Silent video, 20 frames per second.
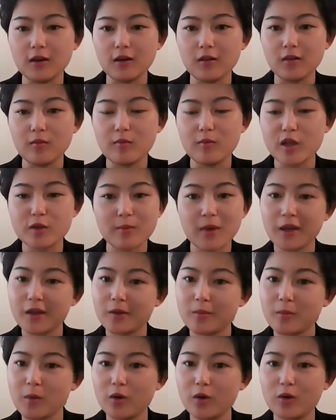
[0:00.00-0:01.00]
major
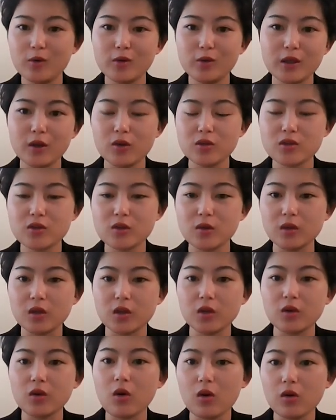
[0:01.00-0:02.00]
minor mode. They also
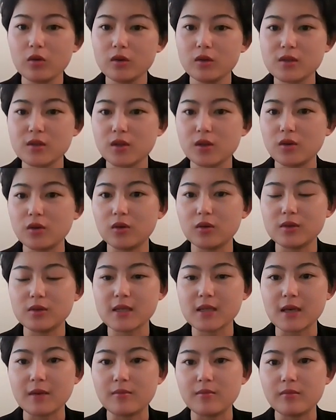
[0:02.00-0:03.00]
learn oral
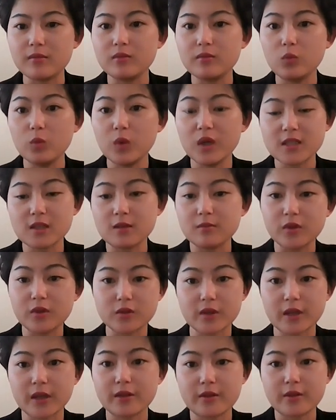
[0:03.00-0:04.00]
skills and Western
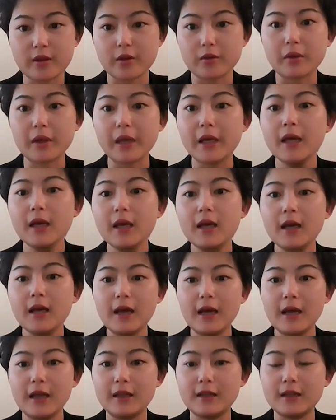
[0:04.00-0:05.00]
music theory.
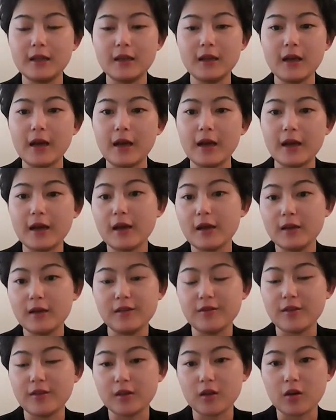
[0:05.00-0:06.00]
And
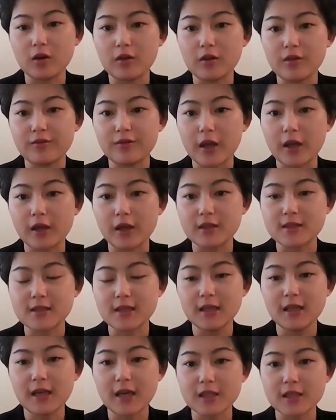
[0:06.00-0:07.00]
even though if they
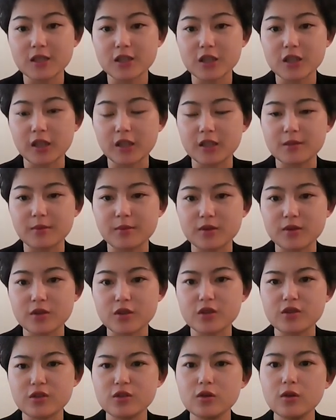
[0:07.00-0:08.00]
study as Chinese
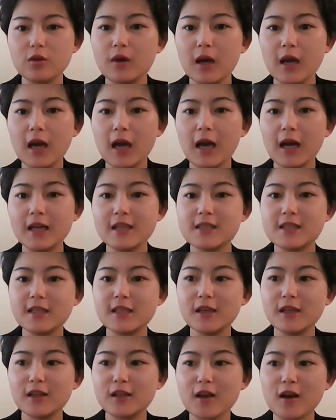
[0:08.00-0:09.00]
musicians, so I
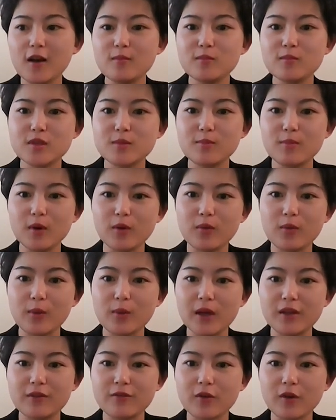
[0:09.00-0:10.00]
see it comes both
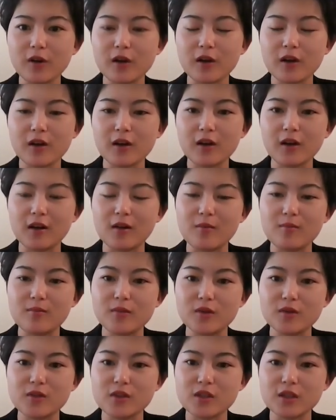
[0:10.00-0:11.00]
ways for
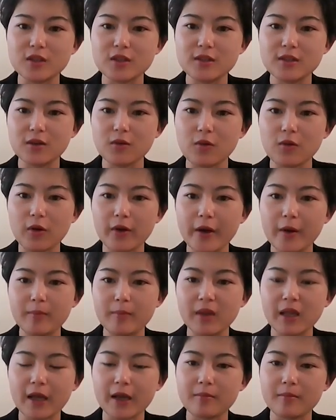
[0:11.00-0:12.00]
musicians growing
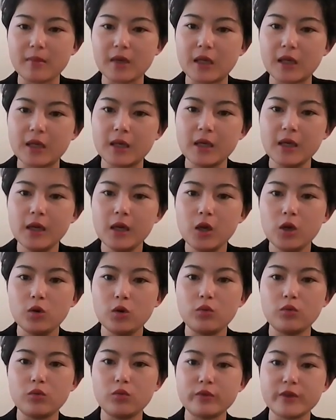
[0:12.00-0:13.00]
up like me
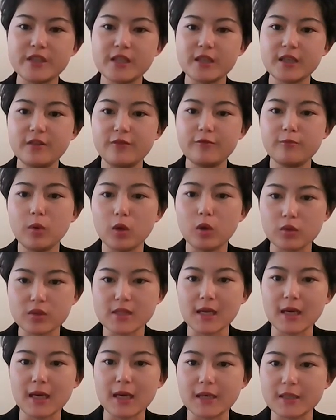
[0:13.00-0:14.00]
who receive both
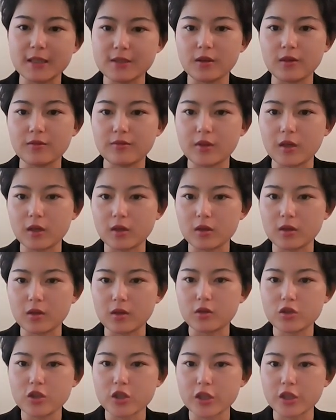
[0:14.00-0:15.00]
sides of
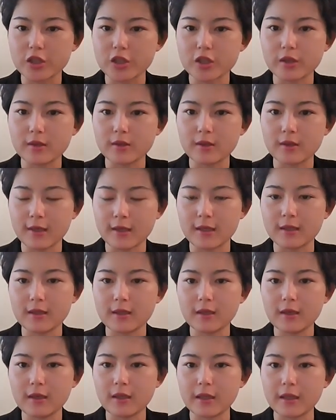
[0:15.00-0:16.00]
the tradition.
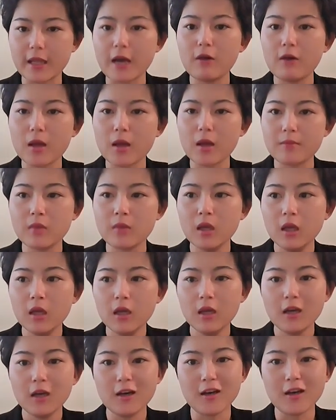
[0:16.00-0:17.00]
And now I'm
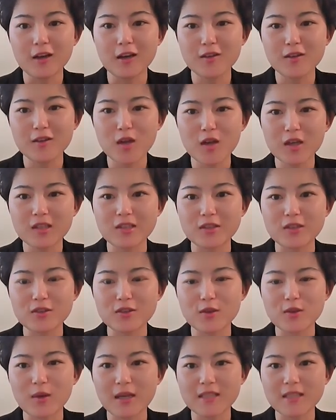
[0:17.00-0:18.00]
a conductor,
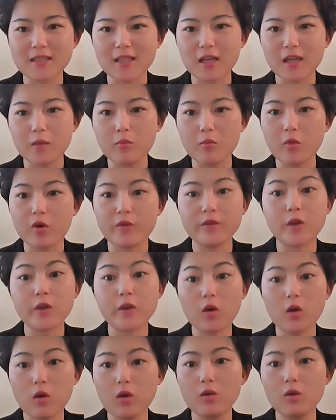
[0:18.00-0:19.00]
so I study more of the
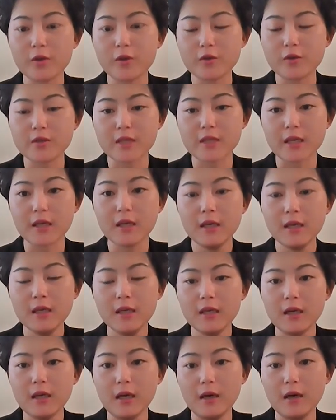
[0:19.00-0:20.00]
choral music.
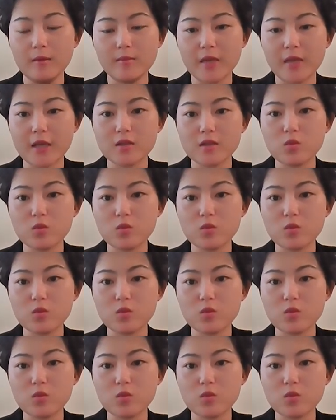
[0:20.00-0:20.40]
That's